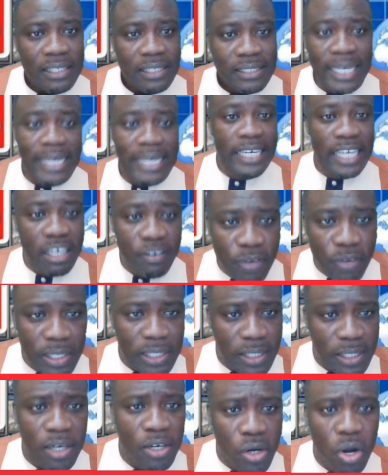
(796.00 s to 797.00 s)
They even
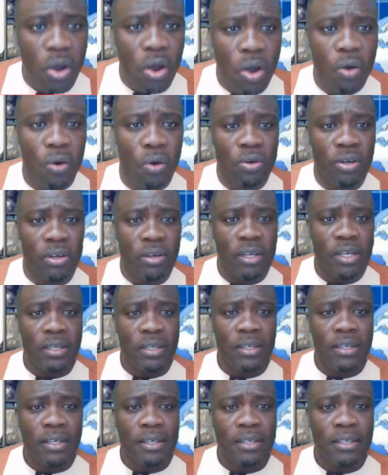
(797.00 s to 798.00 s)
don't know.
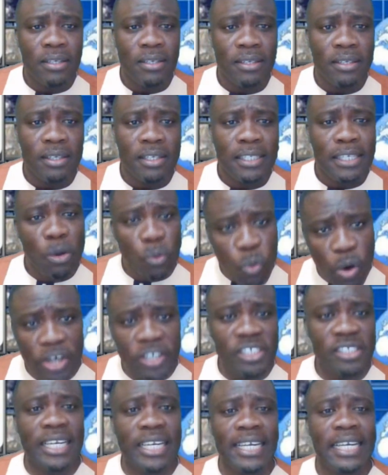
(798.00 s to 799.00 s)
The
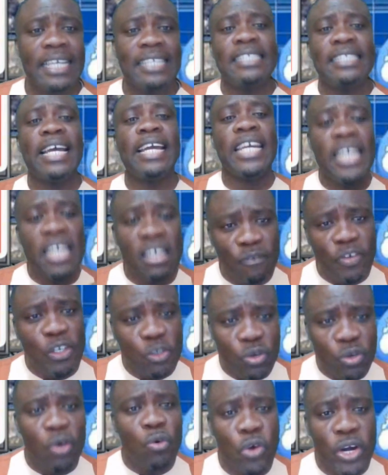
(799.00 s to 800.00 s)
worst thing is the
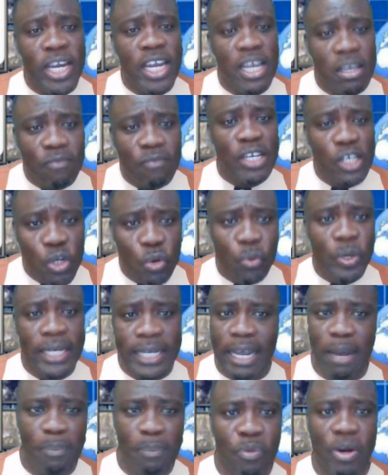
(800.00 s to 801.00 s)
individual who even doing
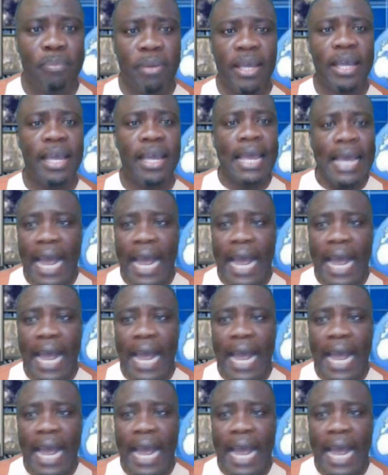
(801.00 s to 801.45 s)
the appointment